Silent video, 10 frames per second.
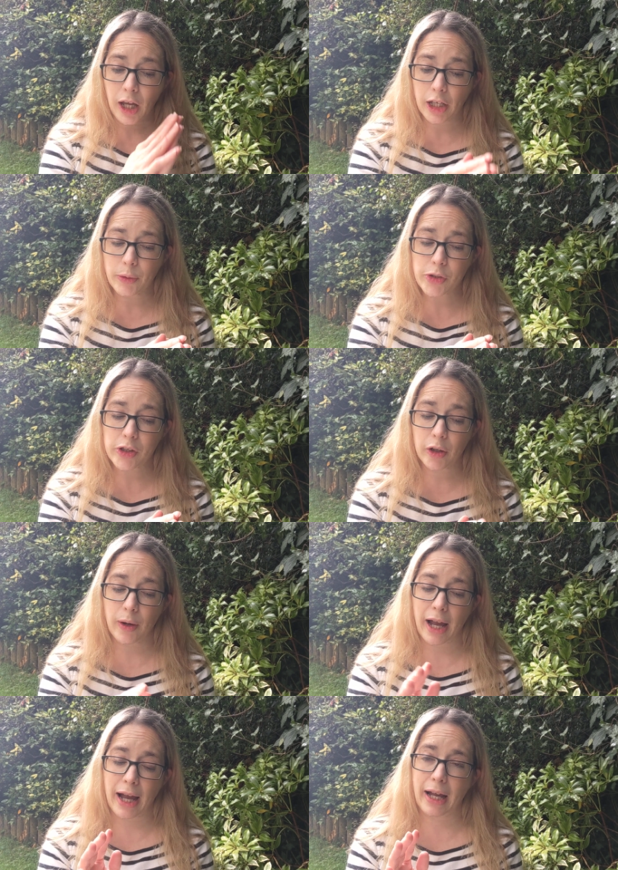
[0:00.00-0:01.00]
I
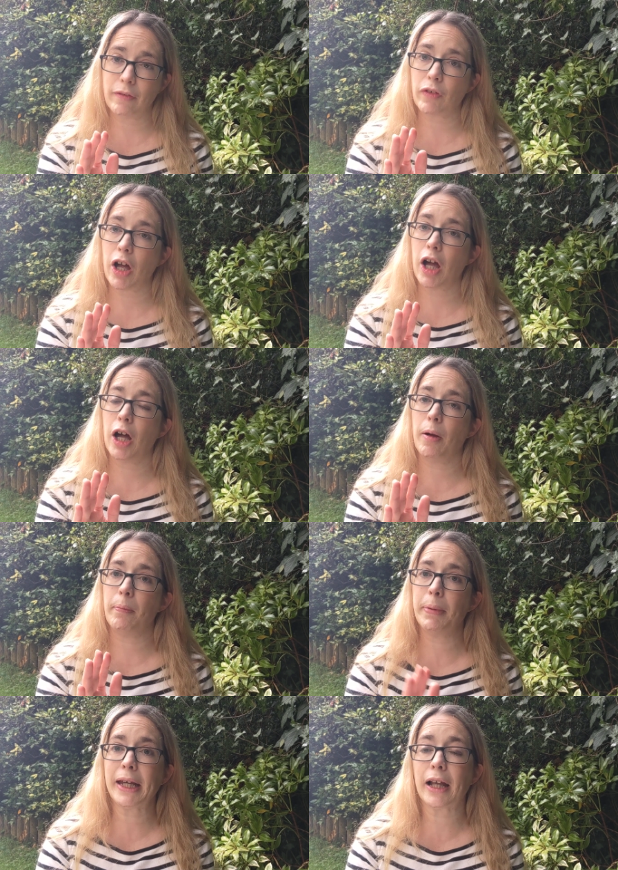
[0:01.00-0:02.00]
also have
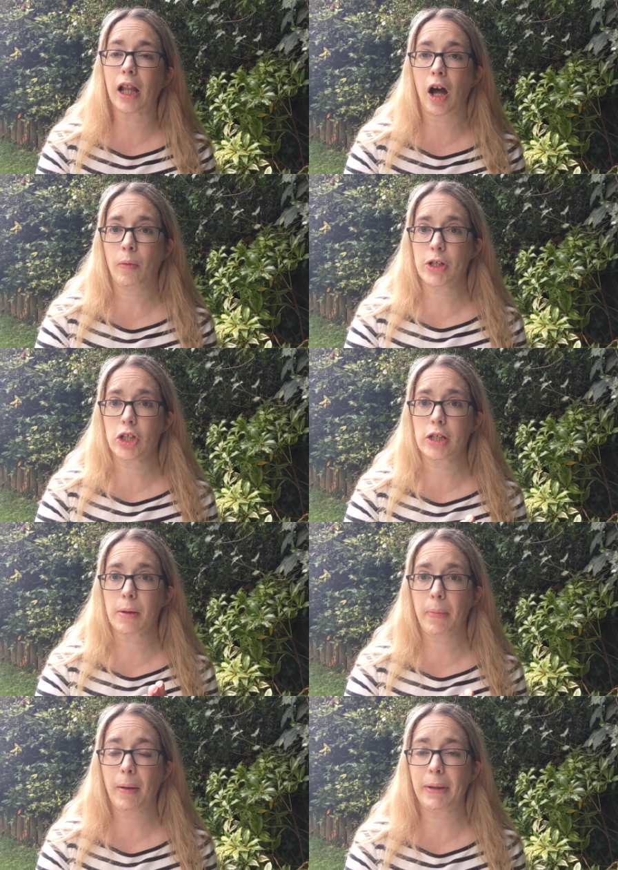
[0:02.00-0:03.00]
um, PLR, which is
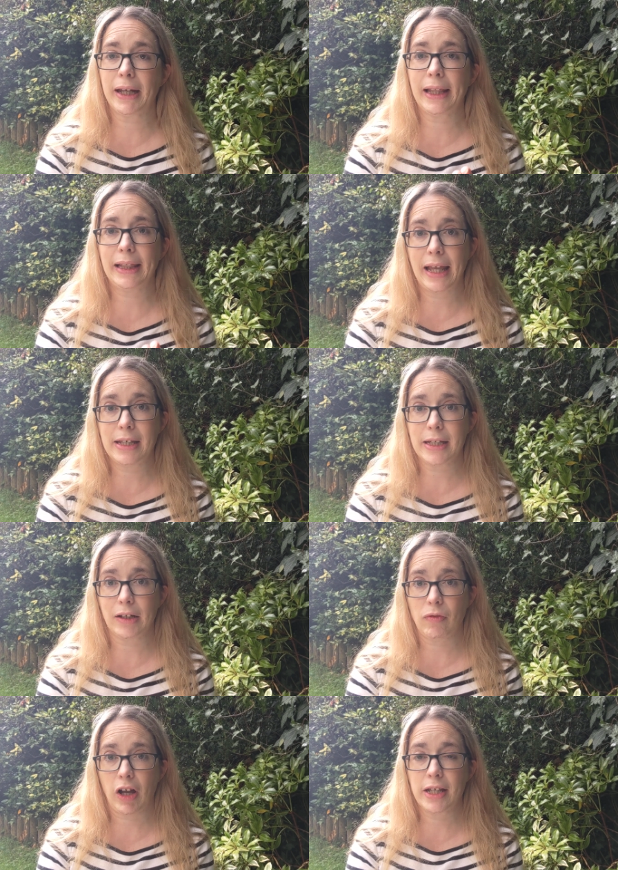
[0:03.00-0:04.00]
public
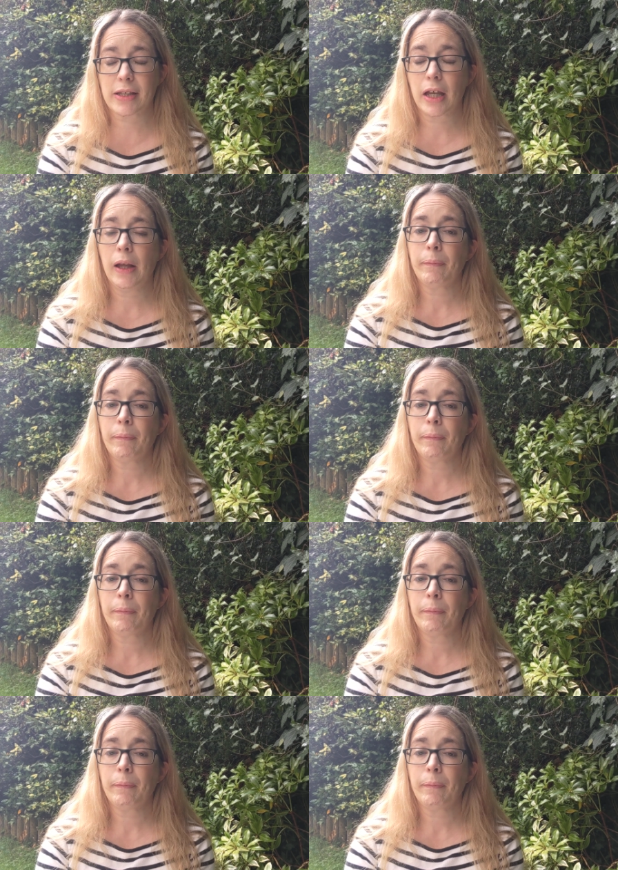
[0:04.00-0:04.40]
lending rights.